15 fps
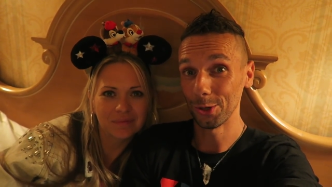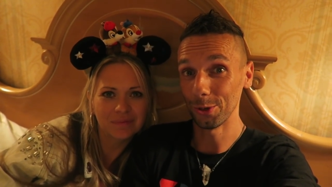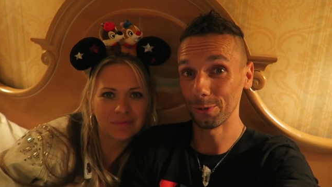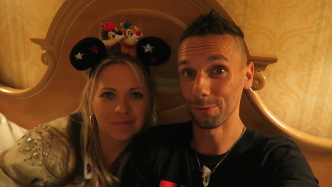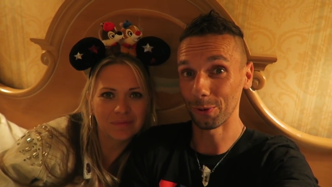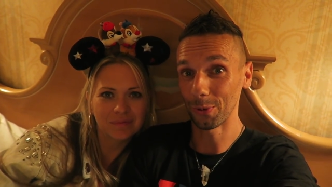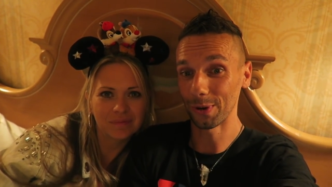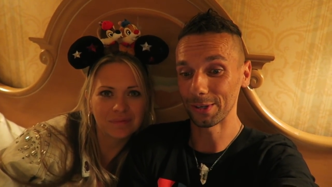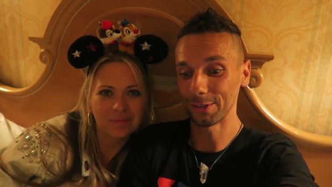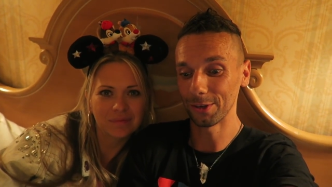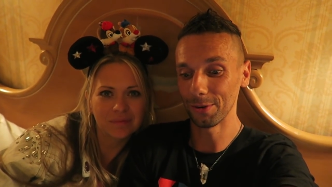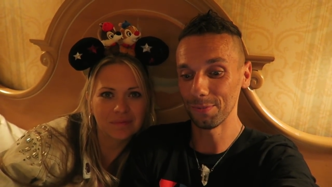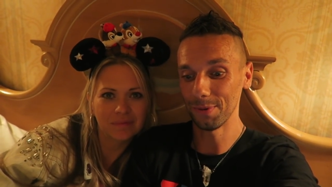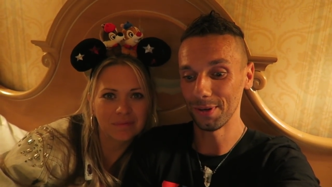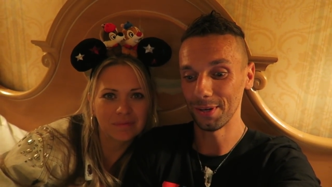Speaker 1: who have
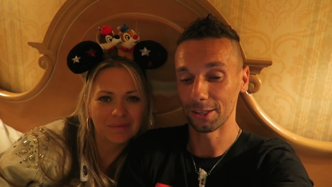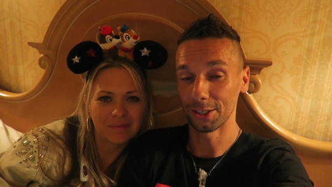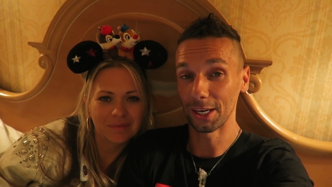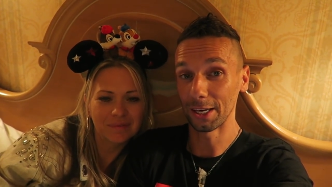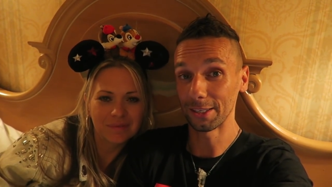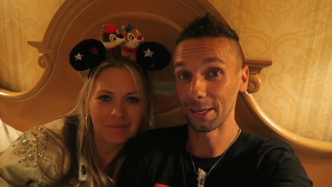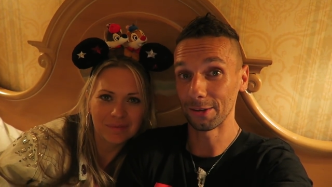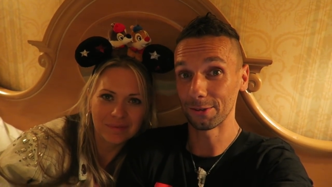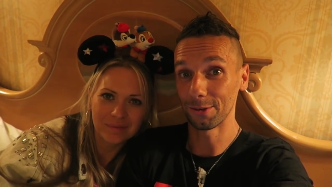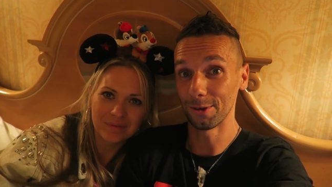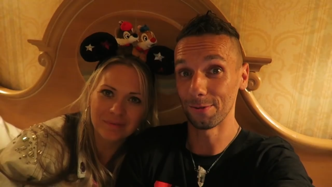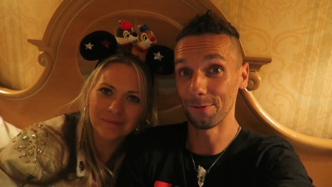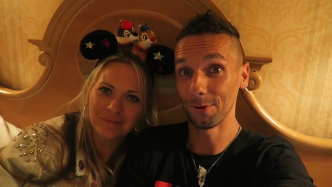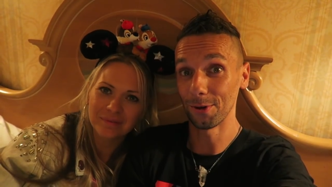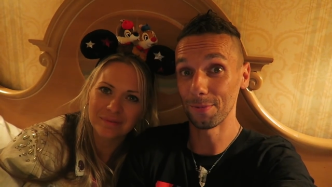requested them. So shout outs
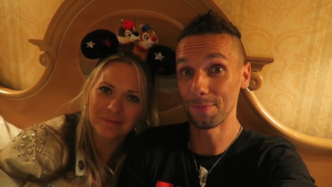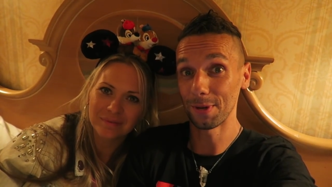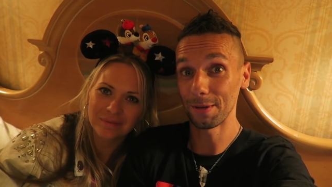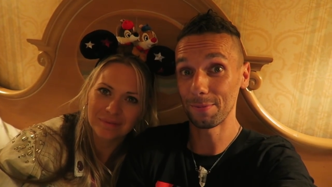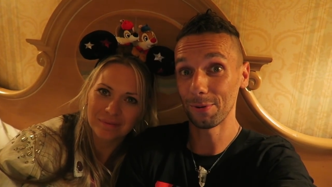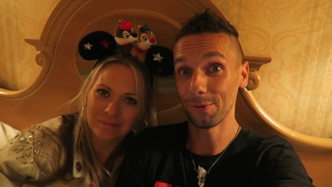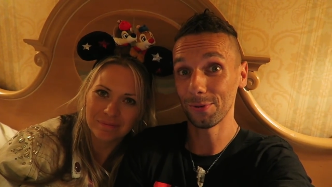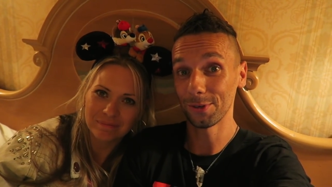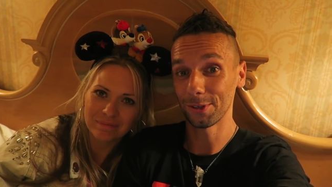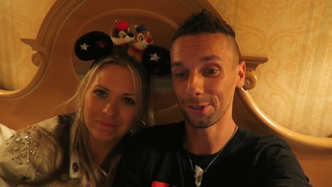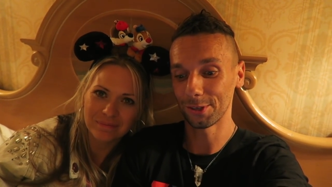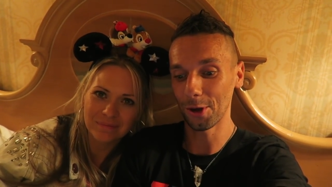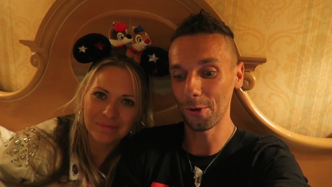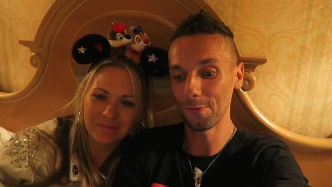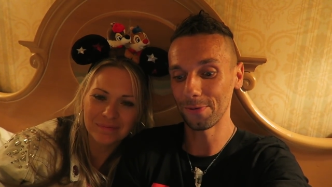to the following people:
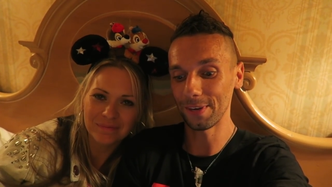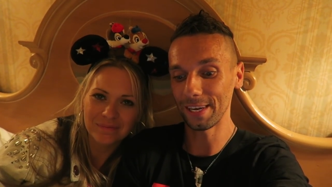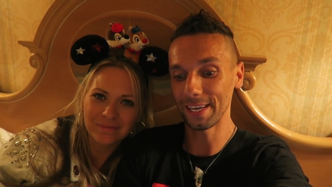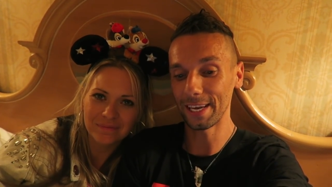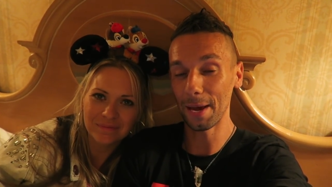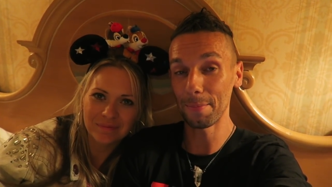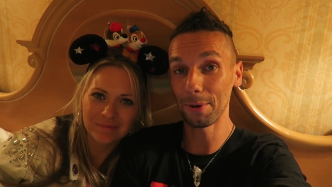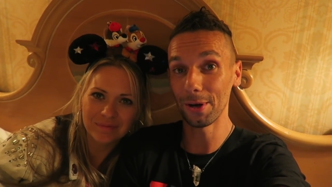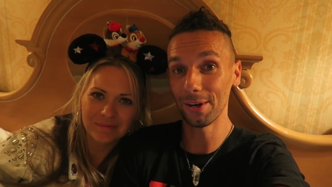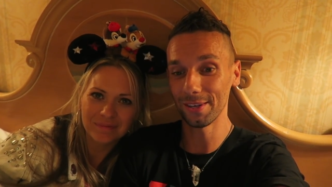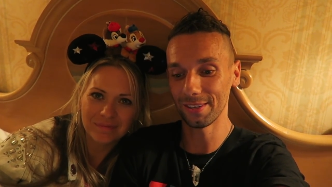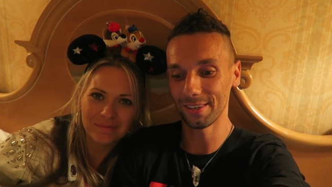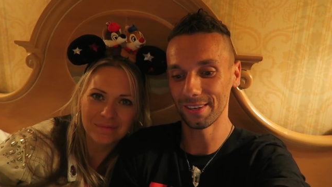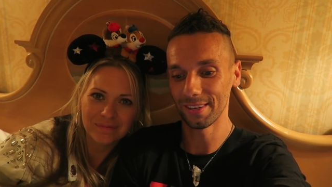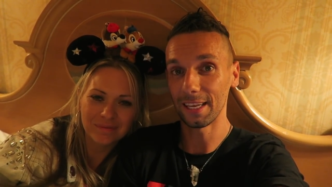Sophie
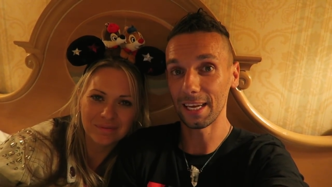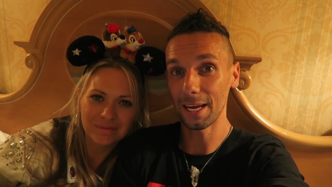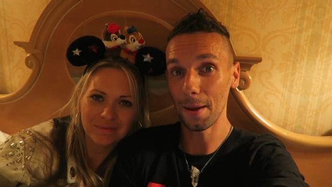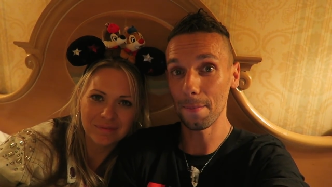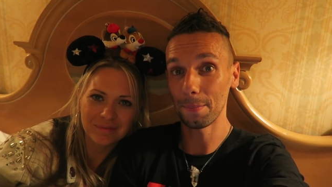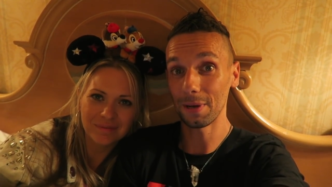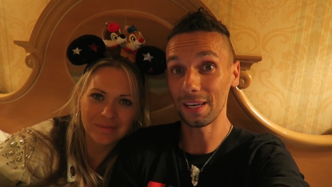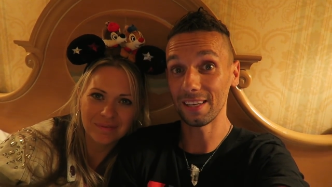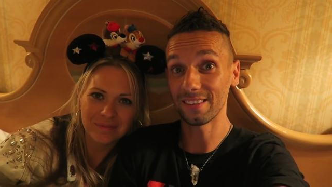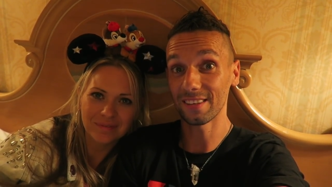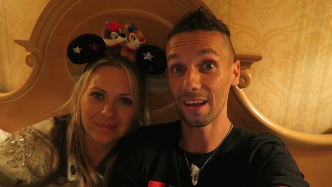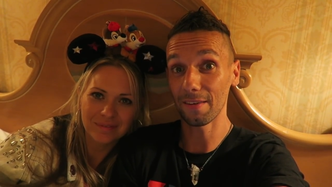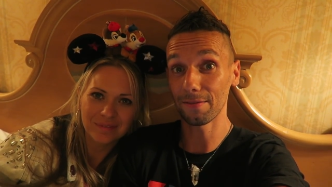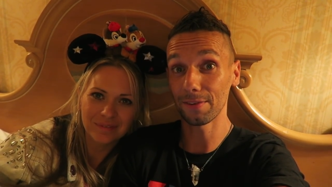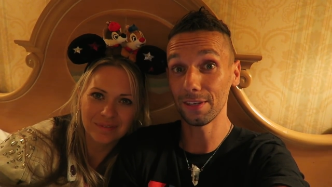Geppert, DMP
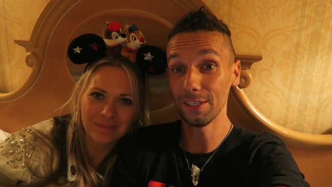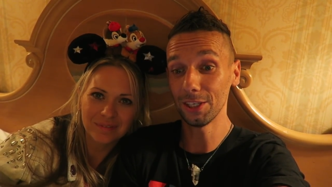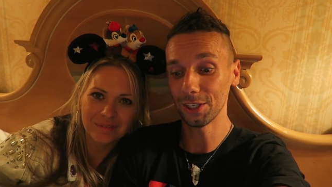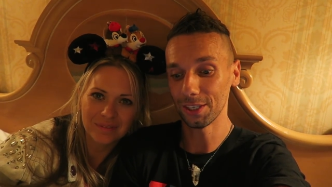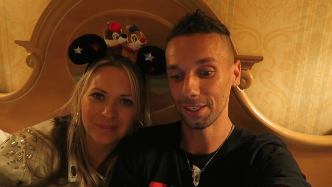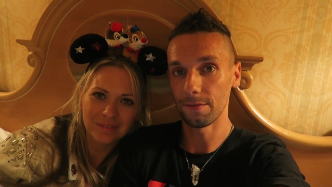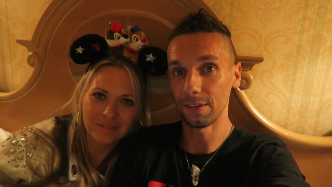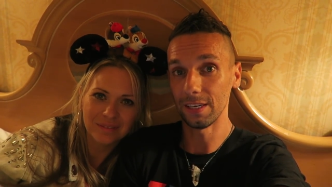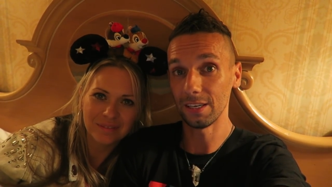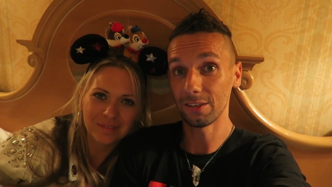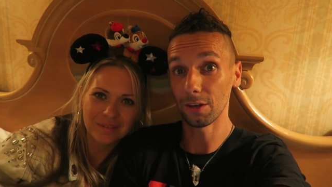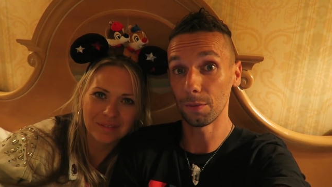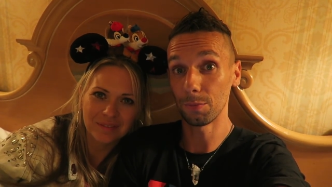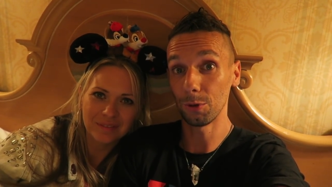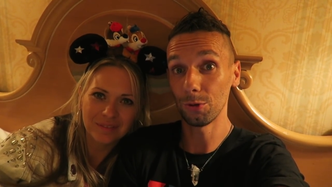Savage,
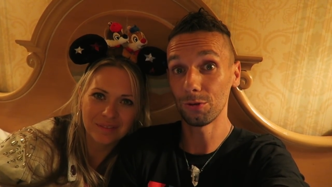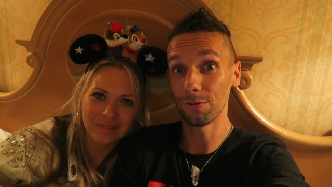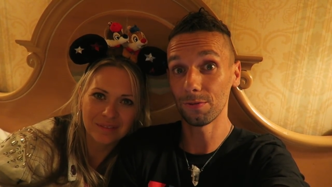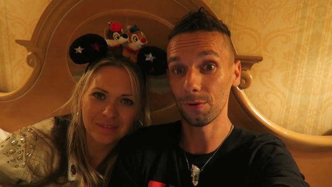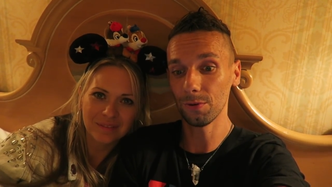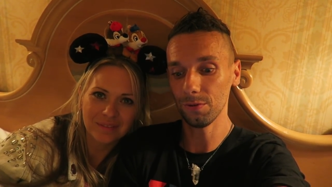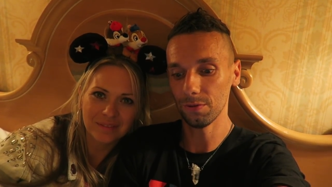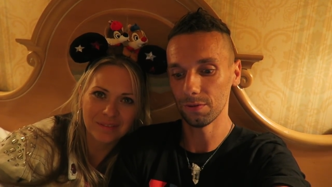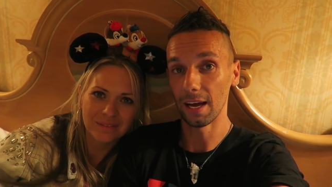Vanessa Beautiful,